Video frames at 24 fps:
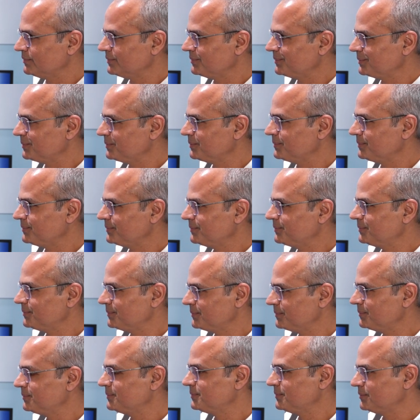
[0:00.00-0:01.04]

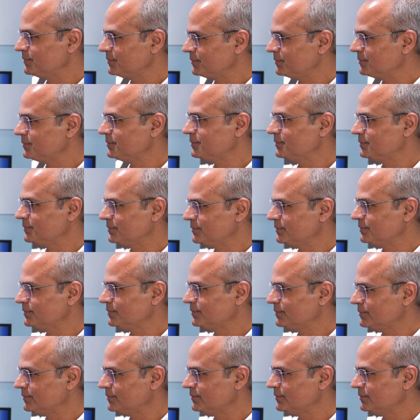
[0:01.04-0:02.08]

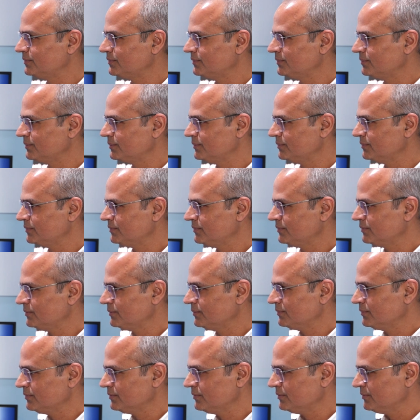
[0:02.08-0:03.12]

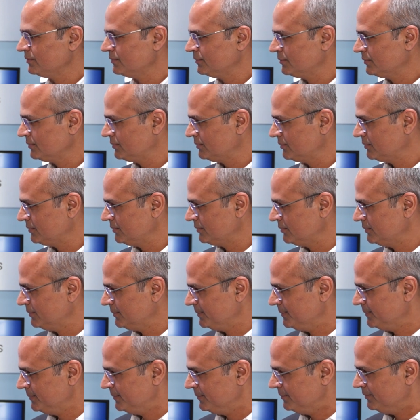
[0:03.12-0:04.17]

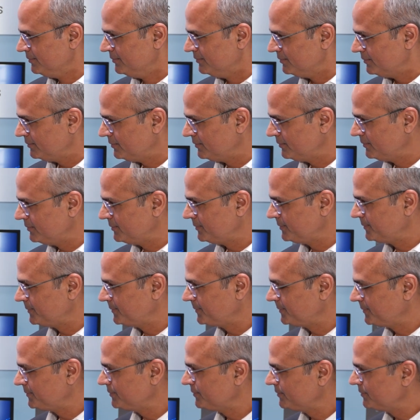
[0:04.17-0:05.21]

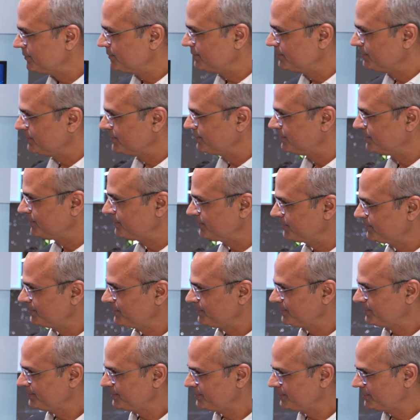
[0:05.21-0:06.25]

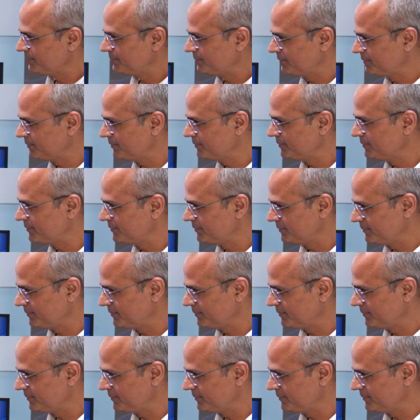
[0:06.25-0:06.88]
No words are spoken by the person on screen.